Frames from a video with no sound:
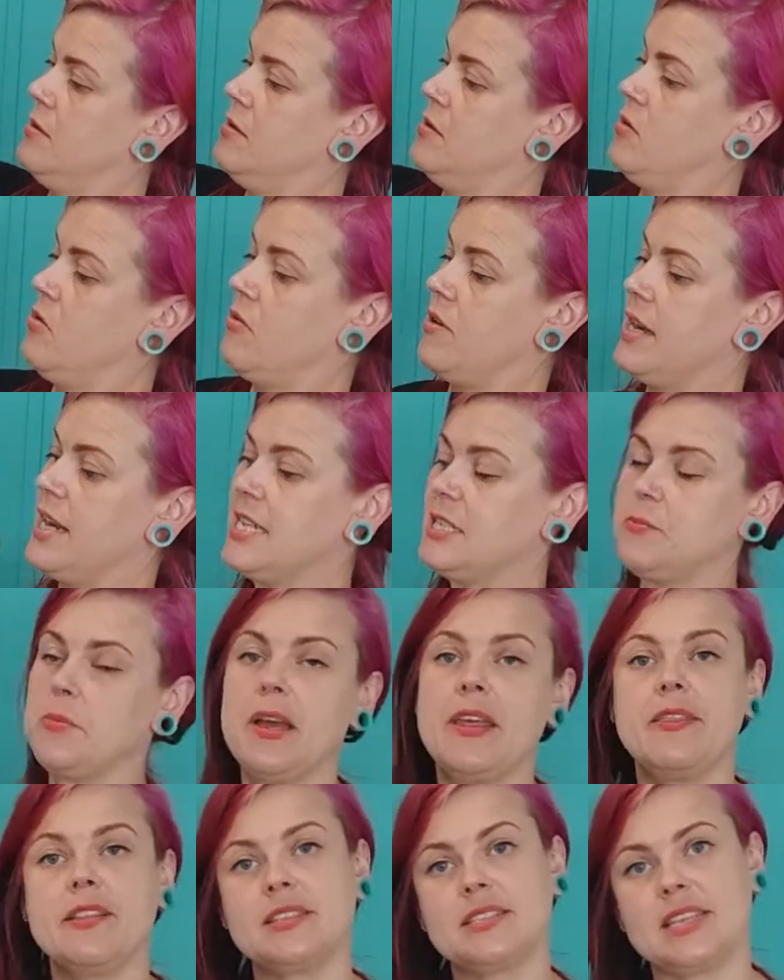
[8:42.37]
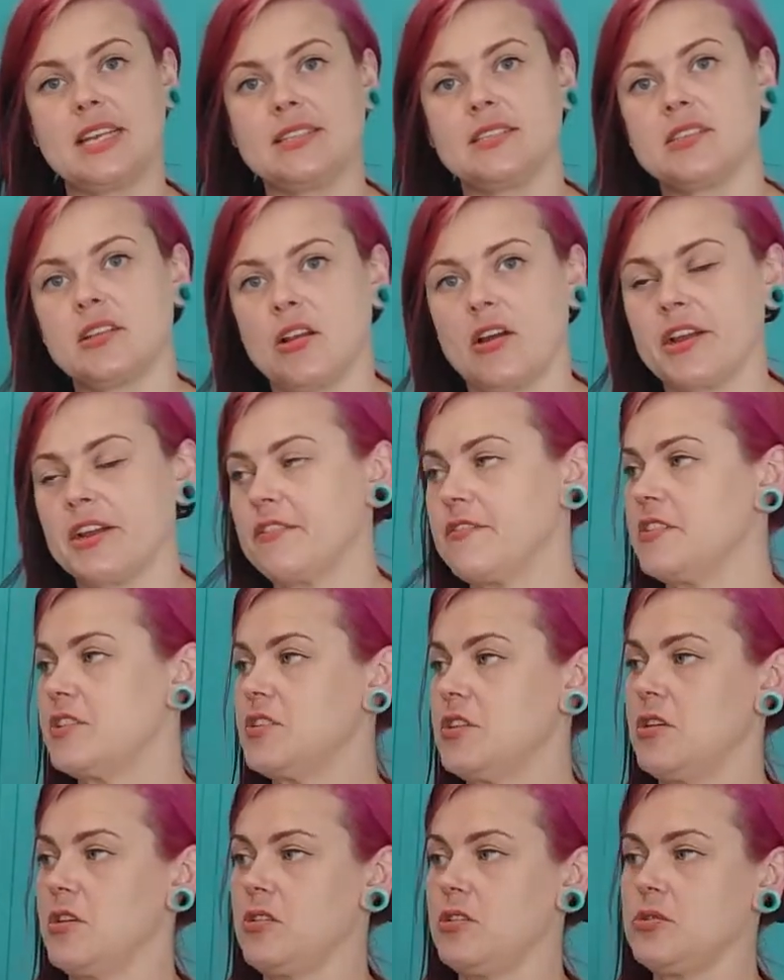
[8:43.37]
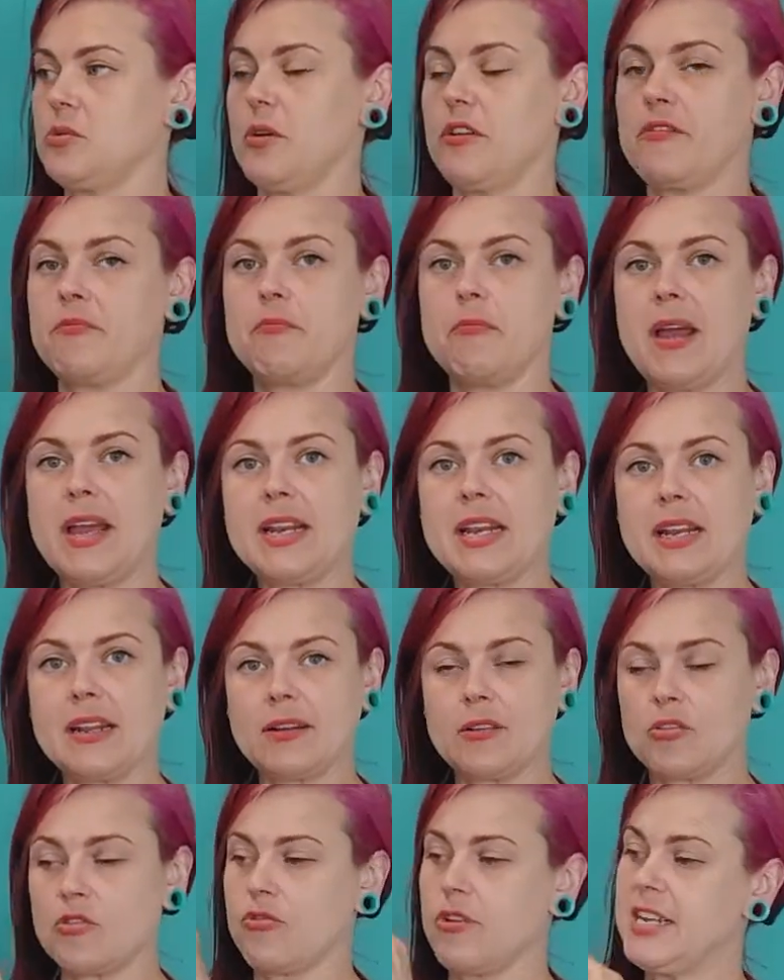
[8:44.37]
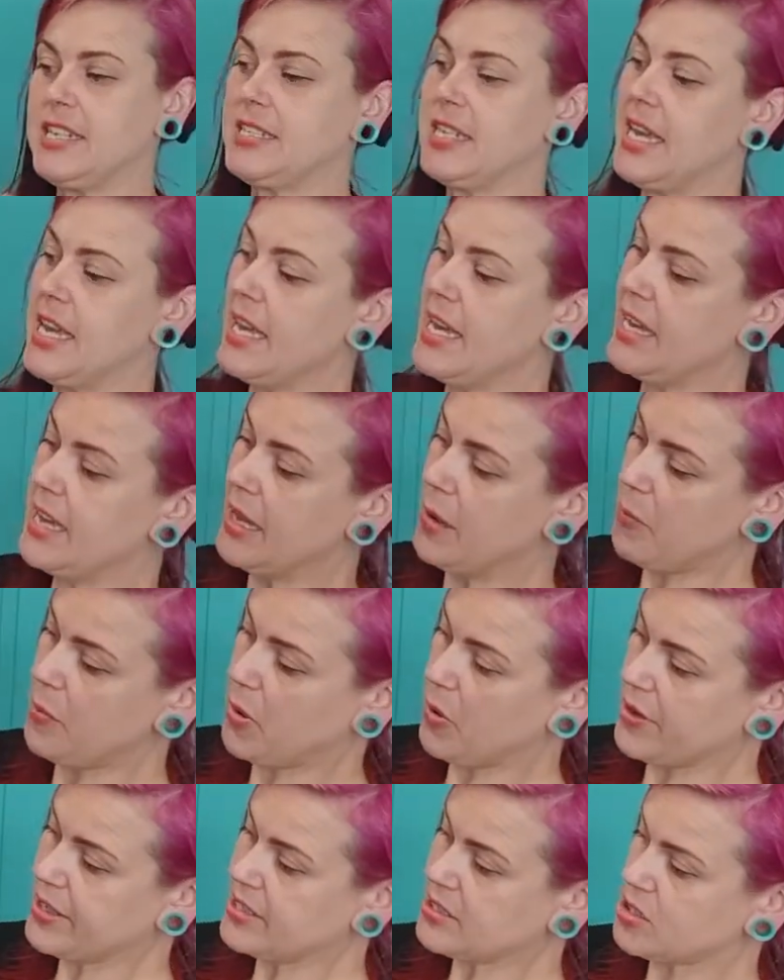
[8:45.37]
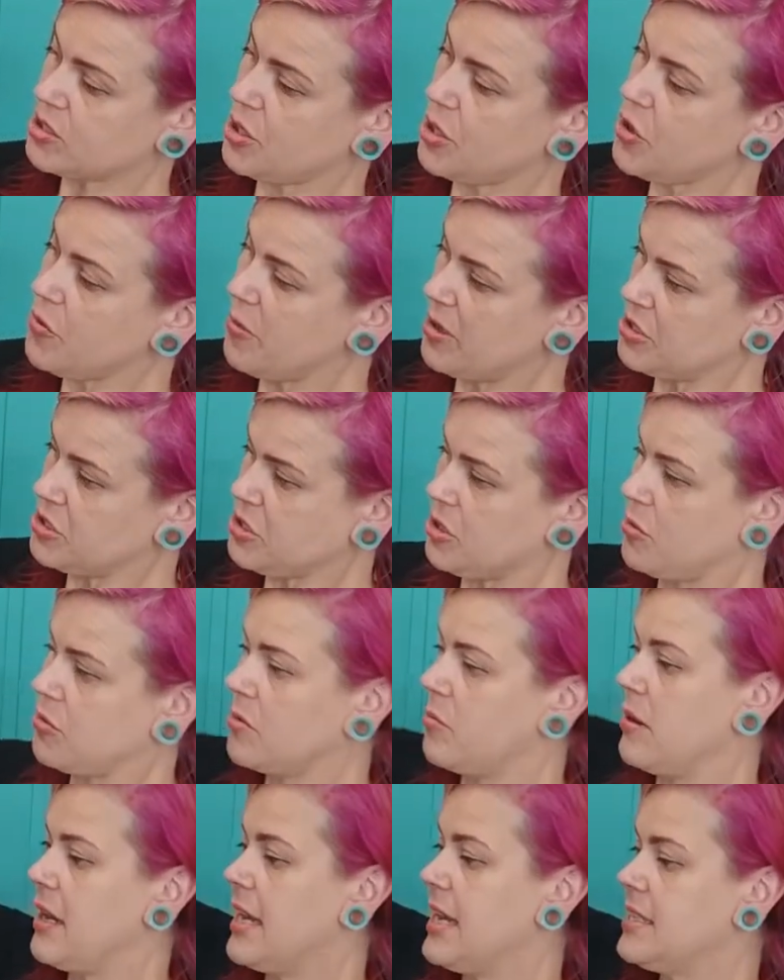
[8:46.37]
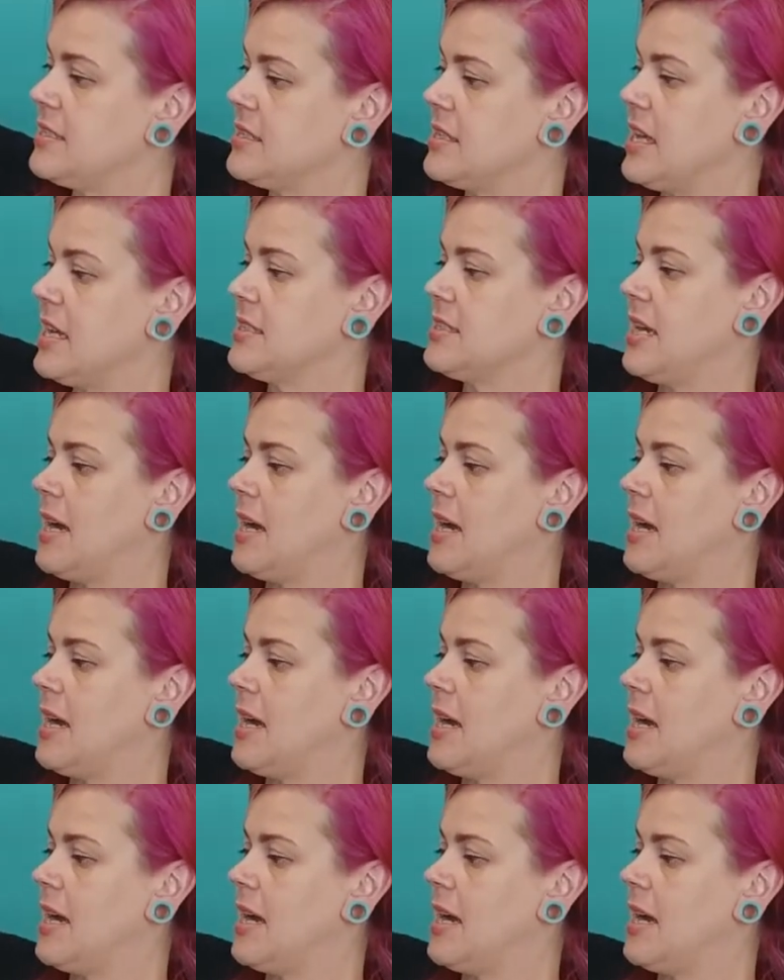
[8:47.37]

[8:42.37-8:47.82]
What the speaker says: or at least pin the centre line of the dart. So I've made a little crease here. It points to my shoulder blade, so that's